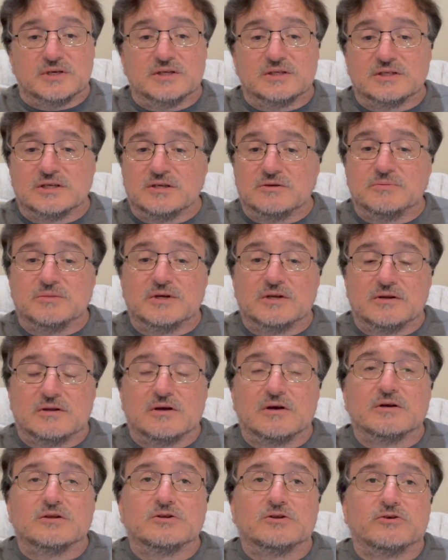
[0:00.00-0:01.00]
It's going to be a
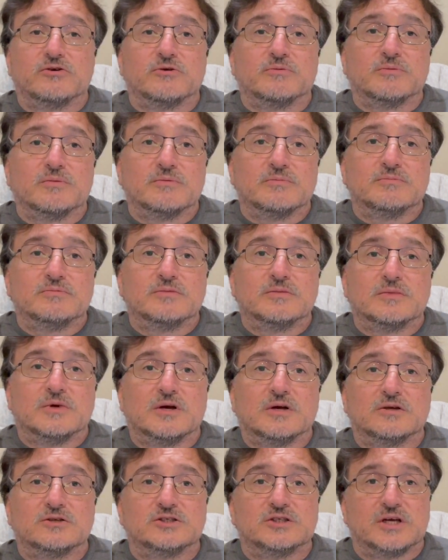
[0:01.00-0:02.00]
long-term
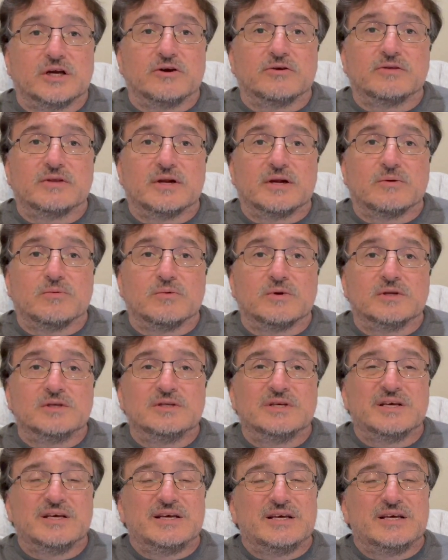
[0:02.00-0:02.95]
share that I want.